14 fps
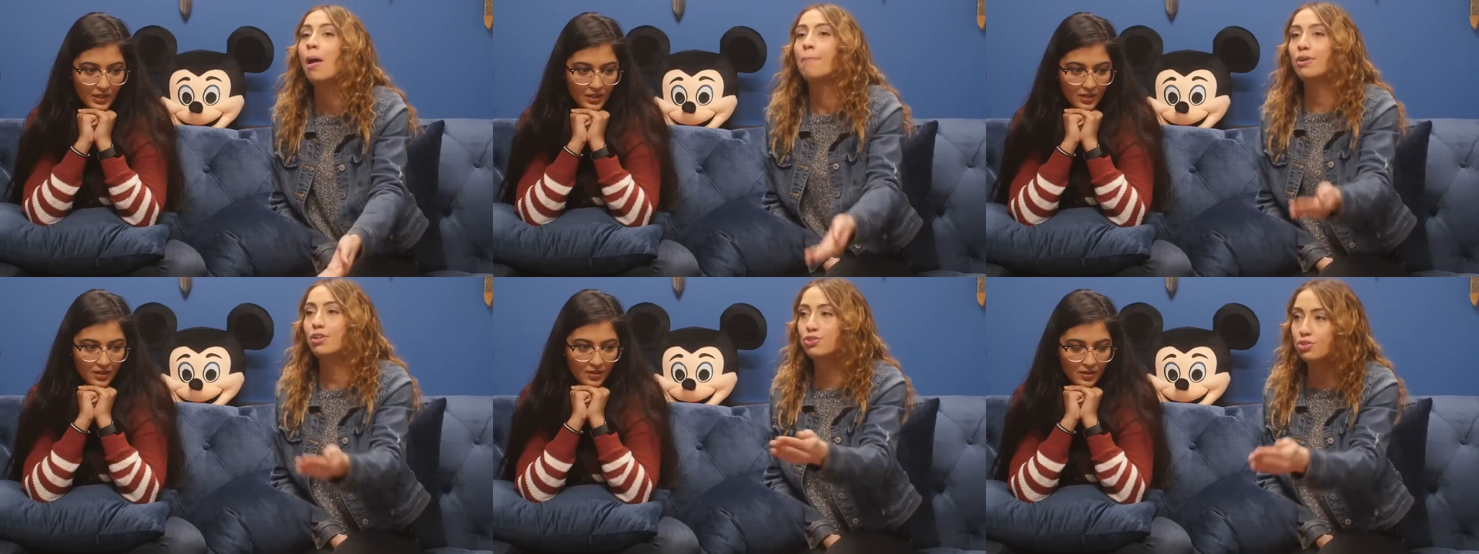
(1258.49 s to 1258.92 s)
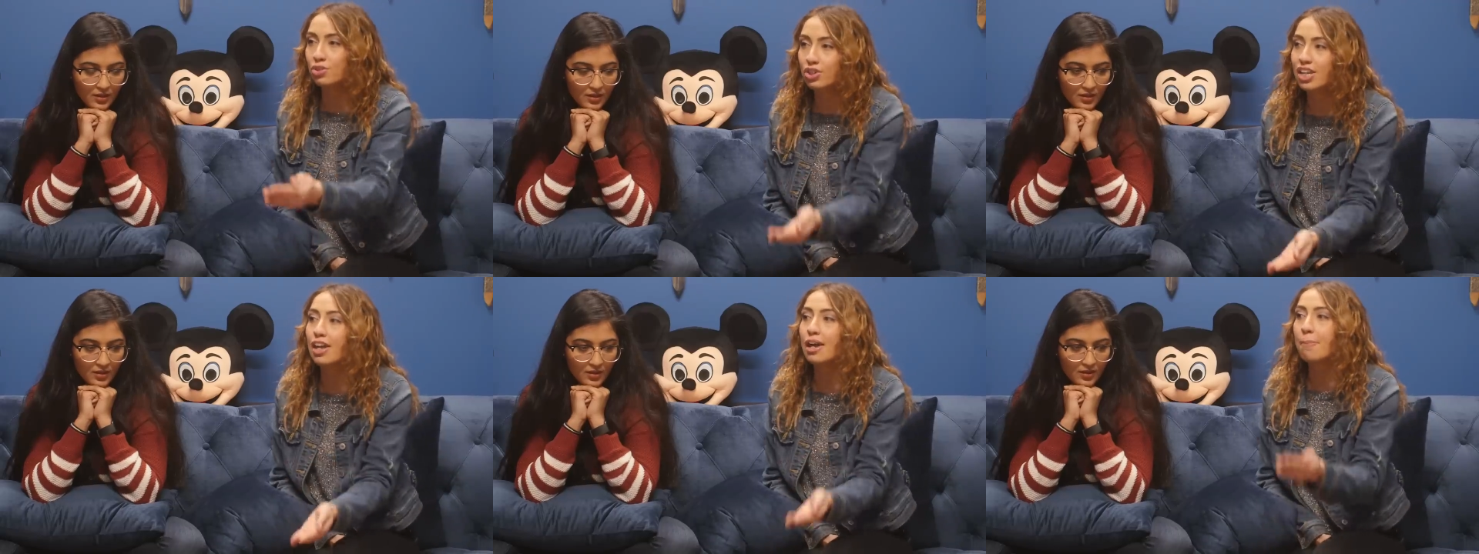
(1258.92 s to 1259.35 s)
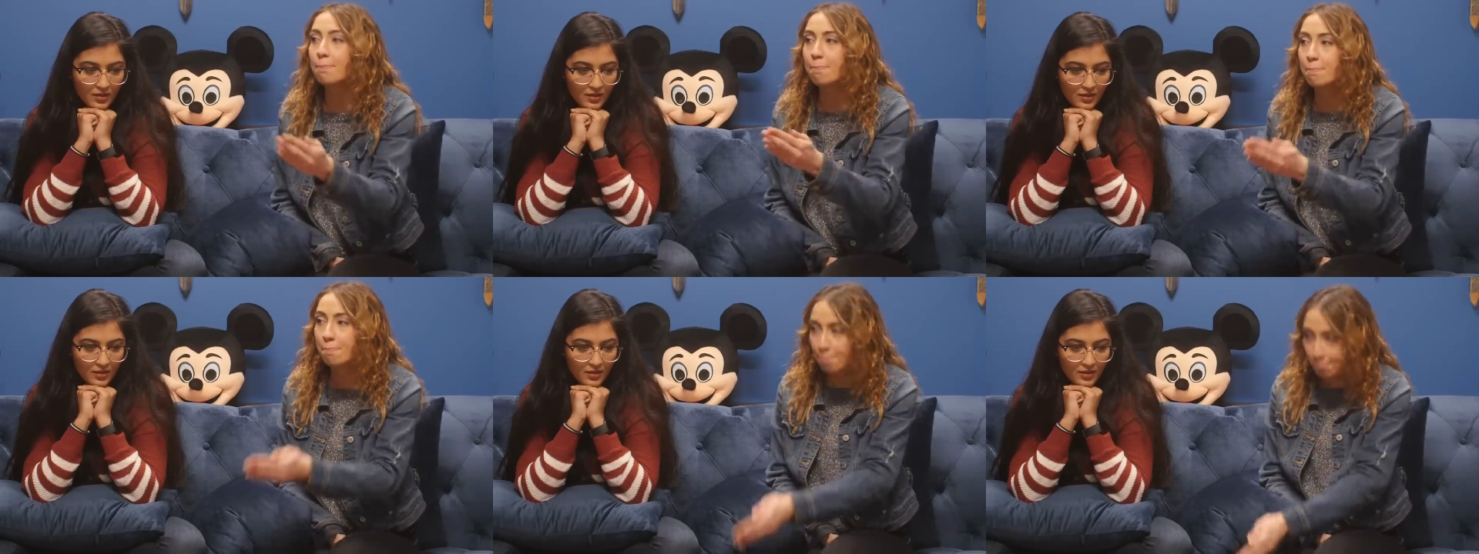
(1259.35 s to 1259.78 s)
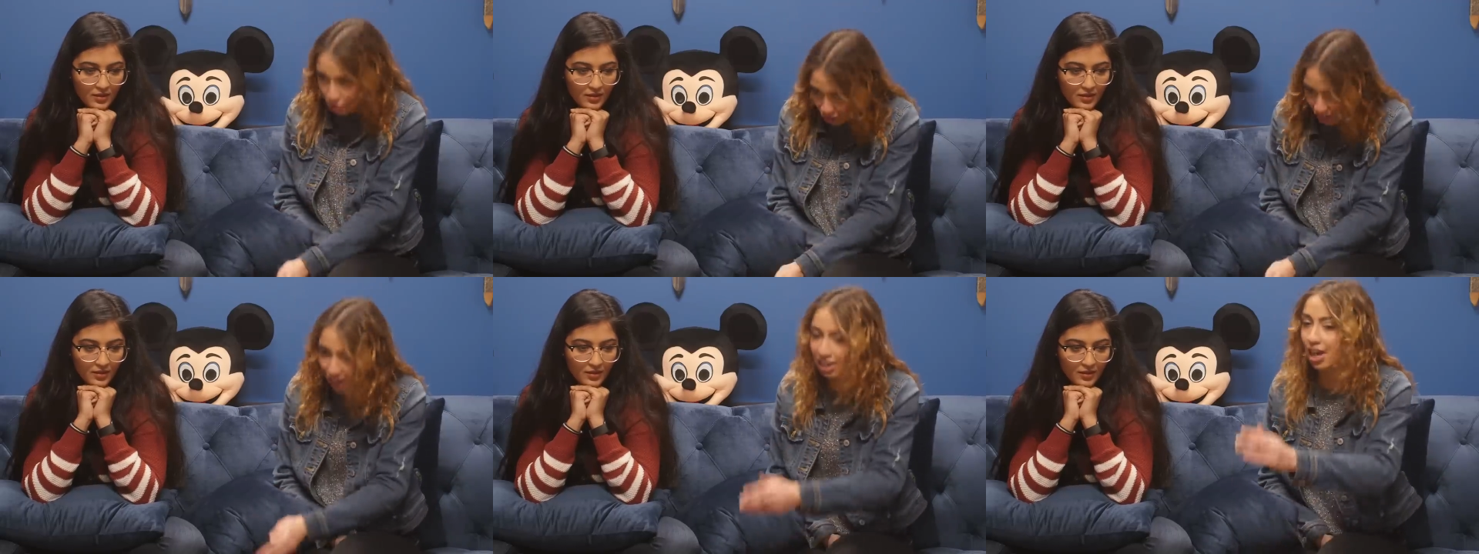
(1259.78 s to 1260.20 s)
Speaker 1: but Juliet and
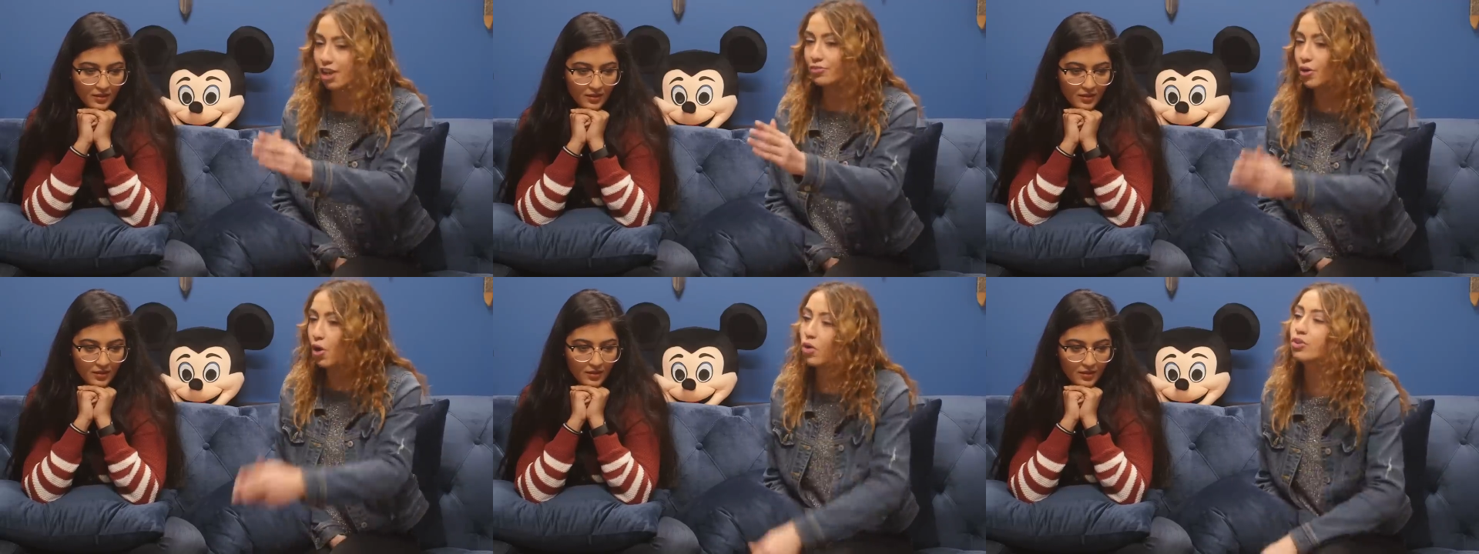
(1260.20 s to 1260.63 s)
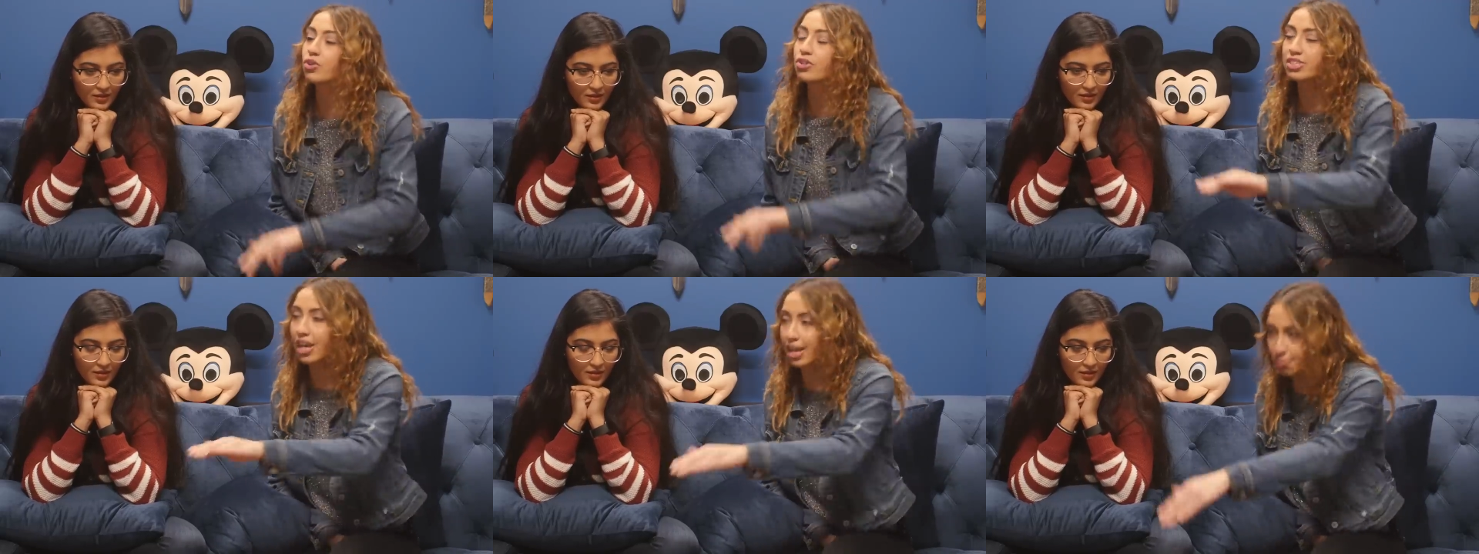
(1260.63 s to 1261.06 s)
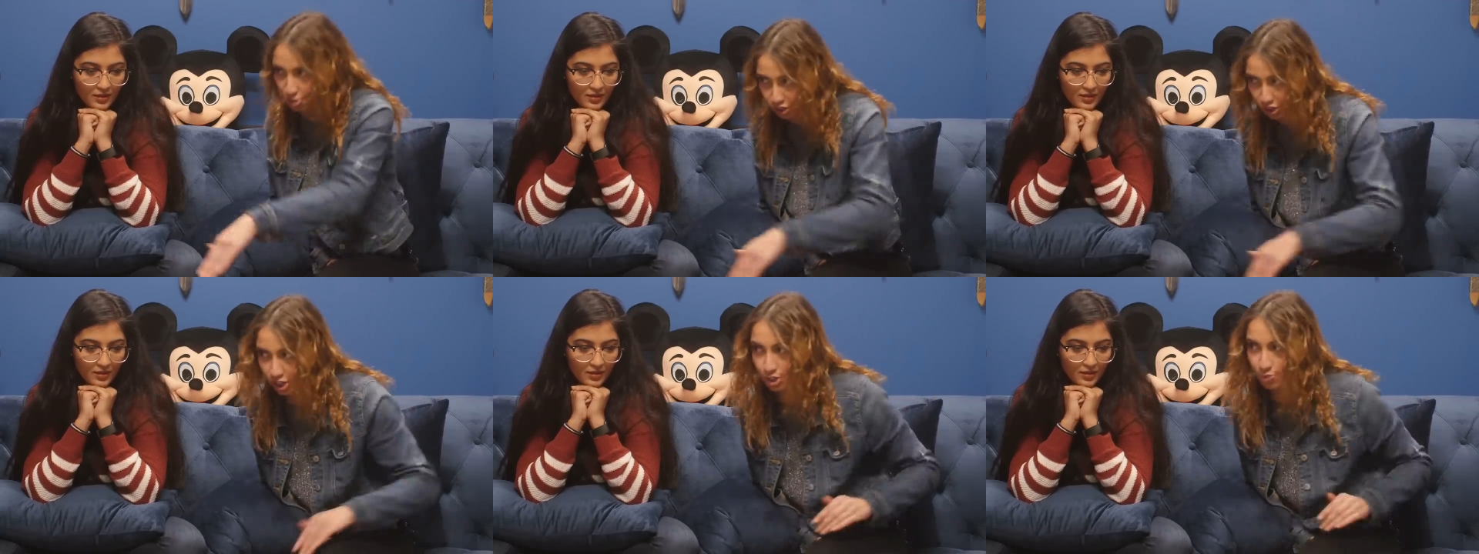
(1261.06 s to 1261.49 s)
Jack have their own little side mission